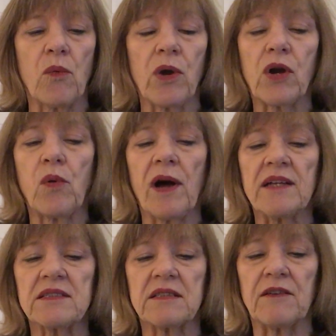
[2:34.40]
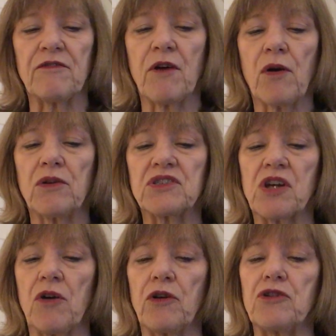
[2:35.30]
Requests that focused
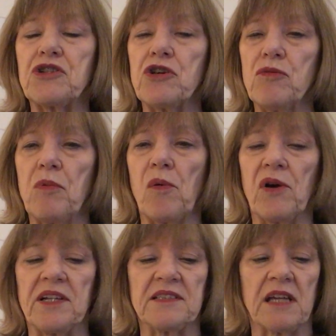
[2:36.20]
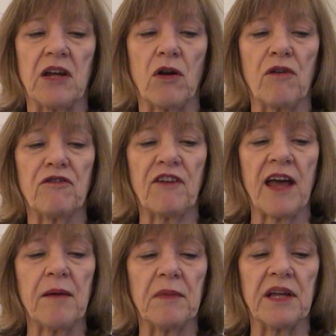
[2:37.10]
on our 2 boys and our
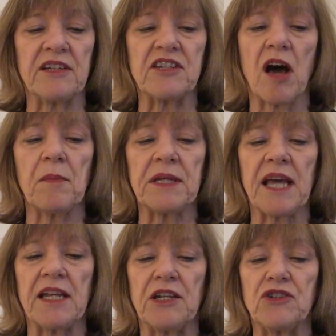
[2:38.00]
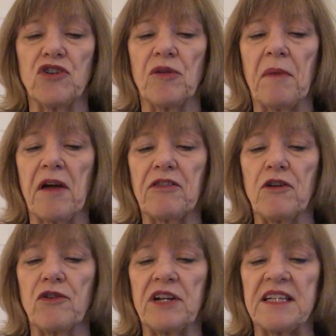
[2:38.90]
family dominated during my
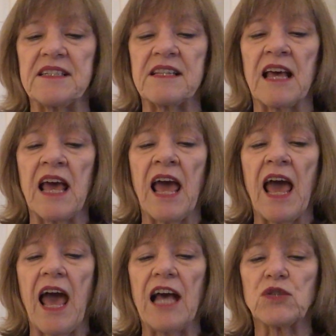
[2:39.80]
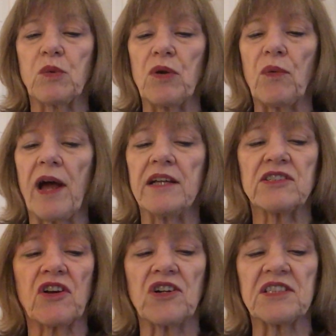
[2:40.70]
30s as we
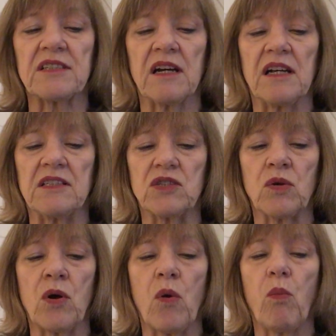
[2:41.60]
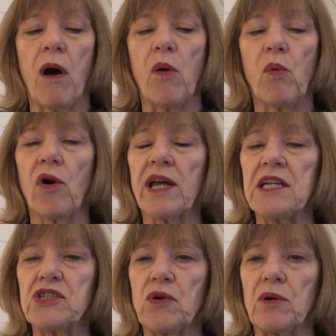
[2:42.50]
raised our sons while
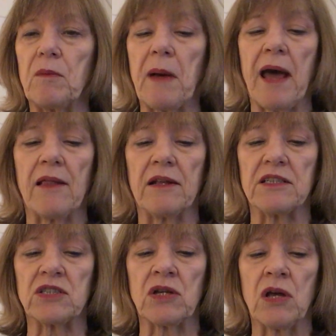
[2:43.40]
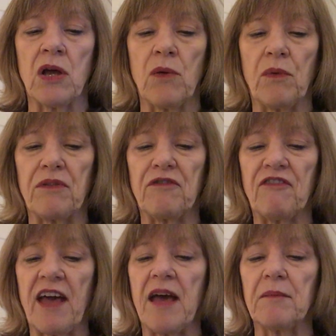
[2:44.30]
working toward a balance with
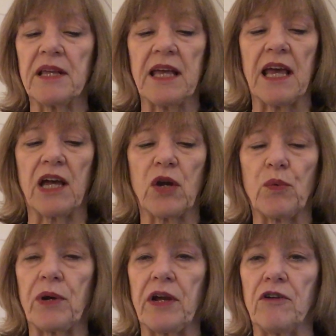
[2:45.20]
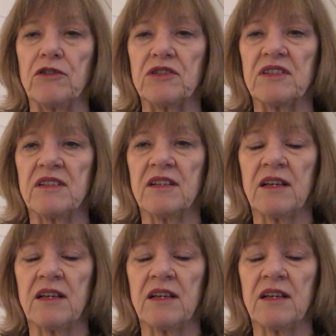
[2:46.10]
family and careers.